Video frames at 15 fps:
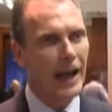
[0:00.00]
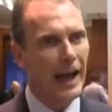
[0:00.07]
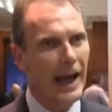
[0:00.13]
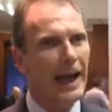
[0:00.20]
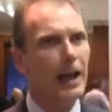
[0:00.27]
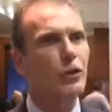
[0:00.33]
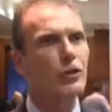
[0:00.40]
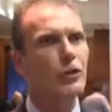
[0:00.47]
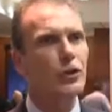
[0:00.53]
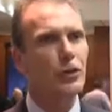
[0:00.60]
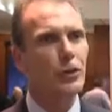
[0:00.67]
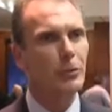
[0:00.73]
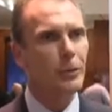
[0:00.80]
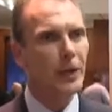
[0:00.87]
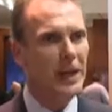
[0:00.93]
how to
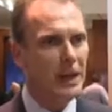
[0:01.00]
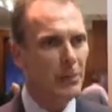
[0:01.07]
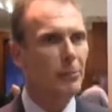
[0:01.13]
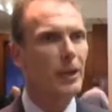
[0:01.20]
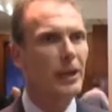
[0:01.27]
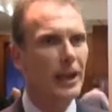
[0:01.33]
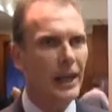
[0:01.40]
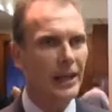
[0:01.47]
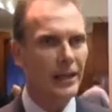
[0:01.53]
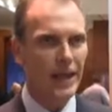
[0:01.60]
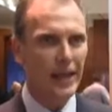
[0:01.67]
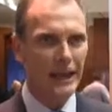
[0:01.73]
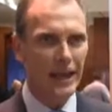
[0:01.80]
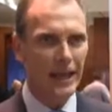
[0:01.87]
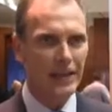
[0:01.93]
manipulate
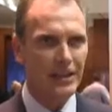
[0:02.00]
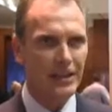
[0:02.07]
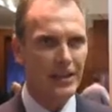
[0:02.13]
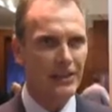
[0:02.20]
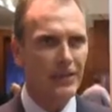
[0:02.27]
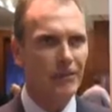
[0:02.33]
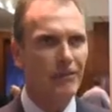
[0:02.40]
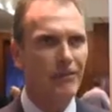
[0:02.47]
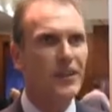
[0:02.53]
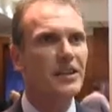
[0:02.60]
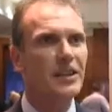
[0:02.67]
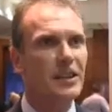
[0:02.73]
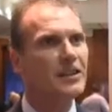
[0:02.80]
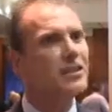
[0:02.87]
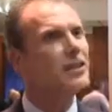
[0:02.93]
their data to
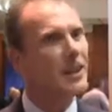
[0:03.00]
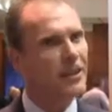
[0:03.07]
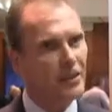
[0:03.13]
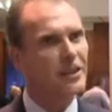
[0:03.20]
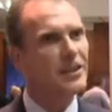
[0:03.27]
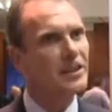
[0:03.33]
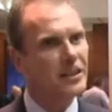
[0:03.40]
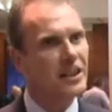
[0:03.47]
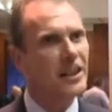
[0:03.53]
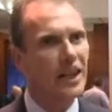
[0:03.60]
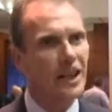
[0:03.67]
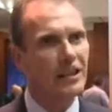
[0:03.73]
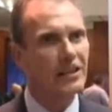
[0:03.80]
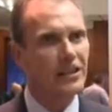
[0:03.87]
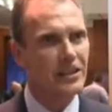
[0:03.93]
fit into their existing
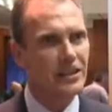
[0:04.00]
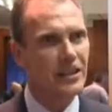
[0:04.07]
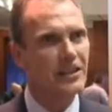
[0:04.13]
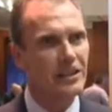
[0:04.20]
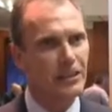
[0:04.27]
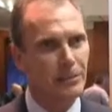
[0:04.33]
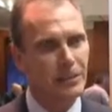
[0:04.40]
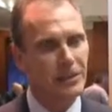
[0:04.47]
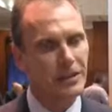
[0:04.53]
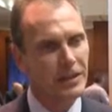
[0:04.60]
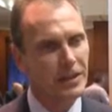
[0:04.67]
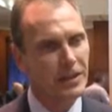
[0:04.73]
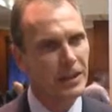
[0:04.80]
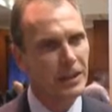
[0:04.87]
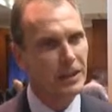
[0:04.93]
legacy systems,
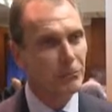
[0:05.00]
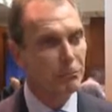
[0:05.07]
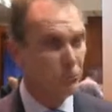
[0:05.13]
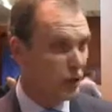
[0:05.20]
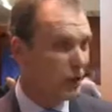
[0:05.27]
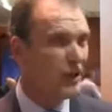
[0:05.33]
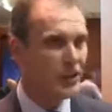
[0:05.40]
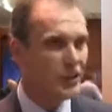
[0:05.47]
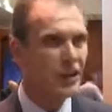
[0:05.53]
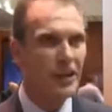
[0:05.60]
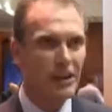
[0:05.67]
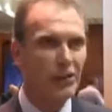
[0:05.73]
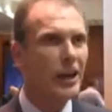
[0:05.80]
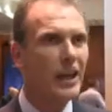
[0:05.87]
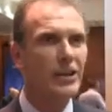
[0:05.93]

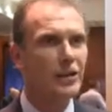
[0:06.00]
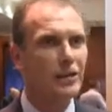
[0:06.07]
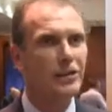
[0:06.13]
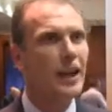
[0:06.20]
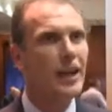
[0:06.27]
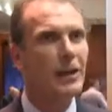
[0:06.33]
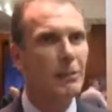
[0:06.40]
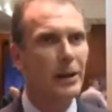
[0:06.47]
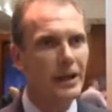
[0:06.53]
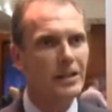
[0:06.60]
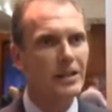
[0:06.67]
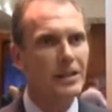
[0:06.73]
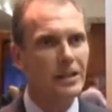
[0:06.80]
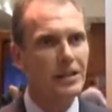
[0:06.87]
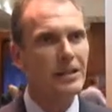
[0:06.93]
traditionally relational
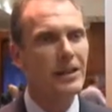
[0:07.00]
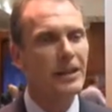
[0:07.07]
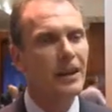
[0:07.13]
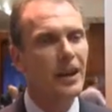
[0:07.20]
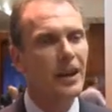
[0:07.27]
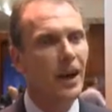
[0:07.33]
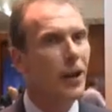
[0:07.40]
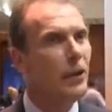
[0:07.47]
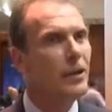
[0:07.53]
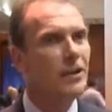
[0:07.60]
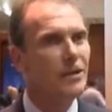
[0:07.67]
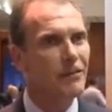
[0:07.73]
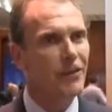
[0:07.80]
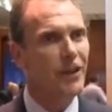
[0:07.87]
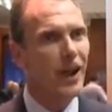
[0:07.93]
databases, only
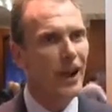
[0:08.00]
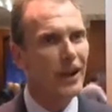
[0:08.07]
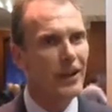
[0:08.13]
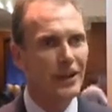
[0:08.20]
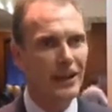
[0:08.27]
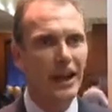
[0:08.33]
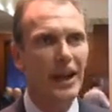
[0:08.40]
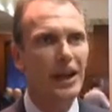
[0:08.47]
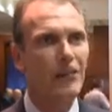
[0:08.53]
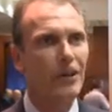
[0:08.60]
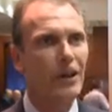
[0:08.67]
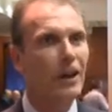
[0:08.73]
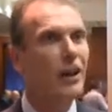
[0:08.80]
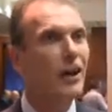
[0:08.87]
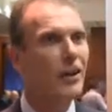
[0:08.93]
to find at the end of a
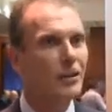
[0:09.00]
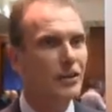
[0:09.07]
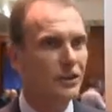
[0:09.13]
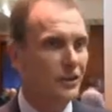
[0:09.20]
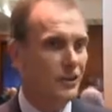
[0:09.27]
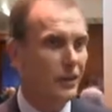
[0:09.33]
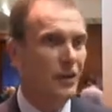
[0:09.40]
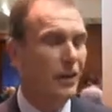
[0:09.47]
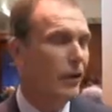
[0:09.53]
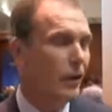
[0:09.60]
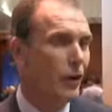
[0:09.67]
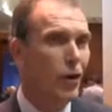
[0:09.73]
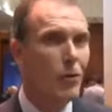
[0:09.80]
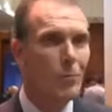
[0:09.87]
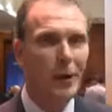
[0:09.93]

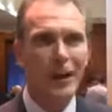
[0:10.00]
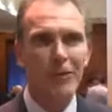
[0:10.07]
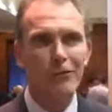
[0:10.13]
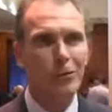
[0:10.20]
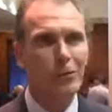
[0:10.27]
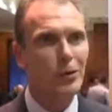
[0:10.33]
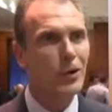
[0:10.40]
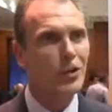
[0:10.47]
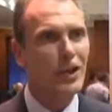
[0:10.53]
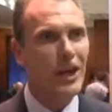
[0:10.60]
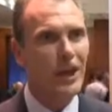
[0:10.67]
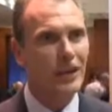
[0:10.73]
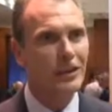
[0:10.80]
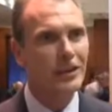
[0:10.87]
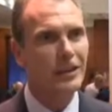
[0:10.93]
long, painful
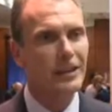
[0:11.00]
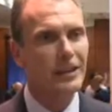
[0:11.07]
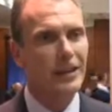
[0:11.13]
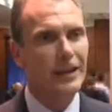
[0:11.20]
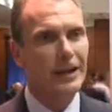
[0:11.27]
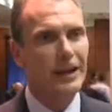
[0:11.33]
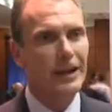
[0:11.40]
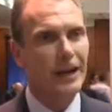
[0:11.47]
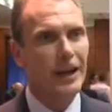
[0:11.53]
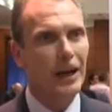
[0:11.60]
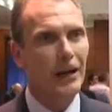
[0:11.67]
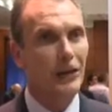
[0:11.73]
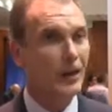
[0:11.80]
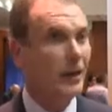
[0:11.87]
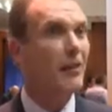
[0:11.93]
project
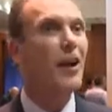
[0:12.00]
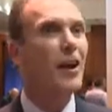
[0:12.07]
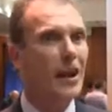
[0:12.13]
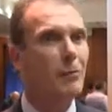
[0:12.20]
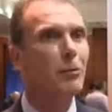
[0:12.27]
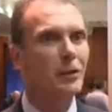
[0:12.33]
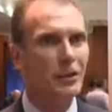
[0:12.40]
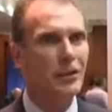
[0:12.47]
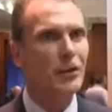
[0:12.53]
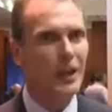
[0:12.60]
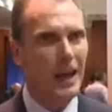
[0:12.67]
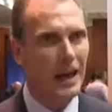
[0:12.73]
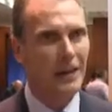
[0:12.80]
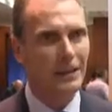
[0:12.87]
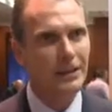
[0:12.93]
that they're unable to do
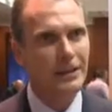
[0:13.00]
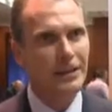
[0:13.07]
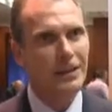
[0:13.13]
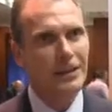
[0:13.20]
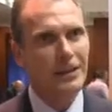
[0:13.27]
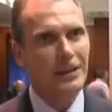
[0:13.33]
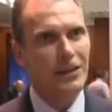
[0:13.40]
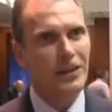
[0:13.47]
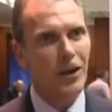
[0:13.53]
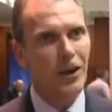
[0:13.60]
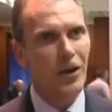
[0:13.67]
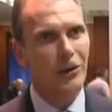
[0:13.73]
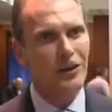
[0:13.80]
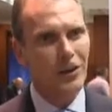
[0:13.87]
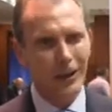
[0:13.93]
that.
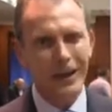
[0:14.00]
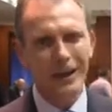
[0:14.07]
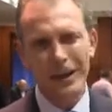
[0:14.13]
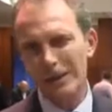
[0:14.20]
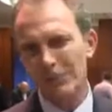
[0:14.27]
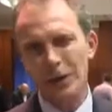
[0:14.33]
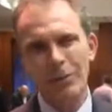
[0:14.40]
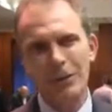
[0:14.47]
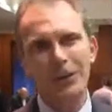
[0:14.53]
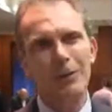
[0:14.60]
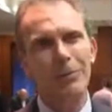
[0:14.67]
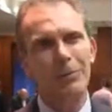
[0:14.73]
So I think that's probably the